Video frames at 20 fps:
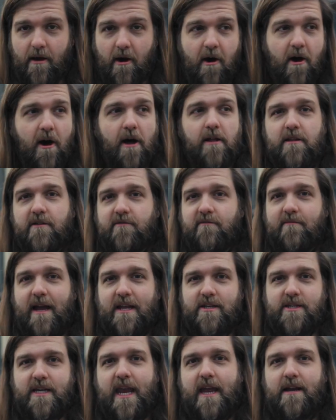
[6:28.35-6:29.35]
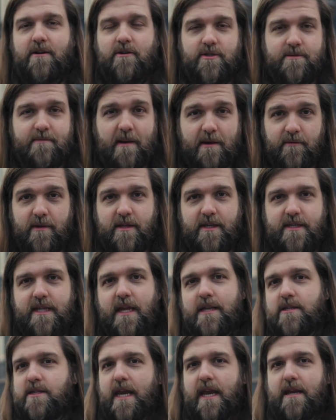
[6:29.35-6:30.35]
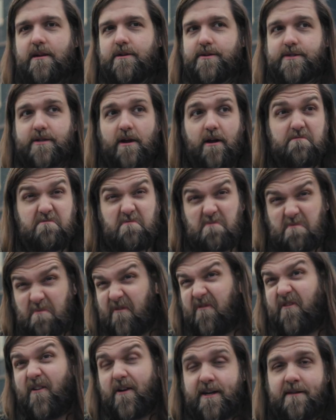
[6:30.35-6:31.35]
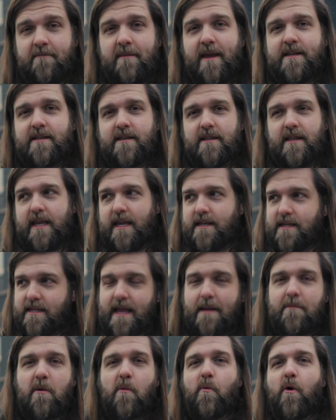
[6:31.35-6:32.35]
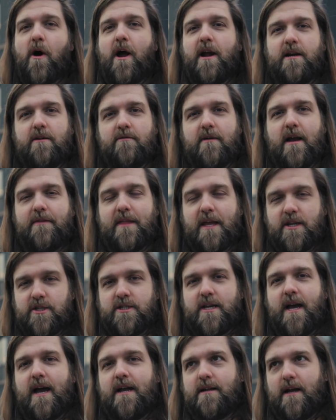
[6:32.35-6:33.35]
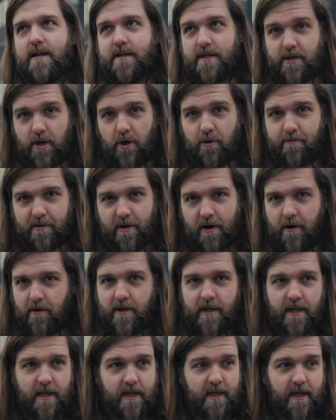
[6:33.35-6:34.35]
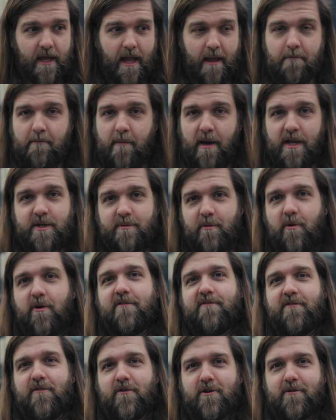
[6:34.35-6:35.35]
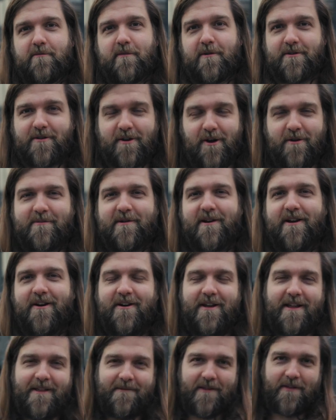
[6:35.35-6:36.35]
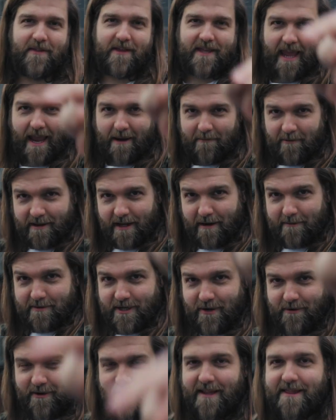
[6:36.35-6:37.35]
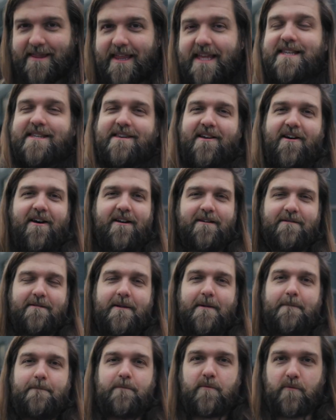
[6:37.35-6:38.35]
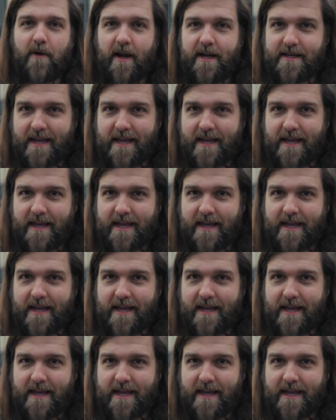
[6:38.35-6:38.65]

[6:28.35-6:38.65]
all of my channels, my real estate channels, are fundamentally, anytime I'm walking around, that's shot on a GoPro, a much more affordable GoPro than the camera that I'm shooting this on right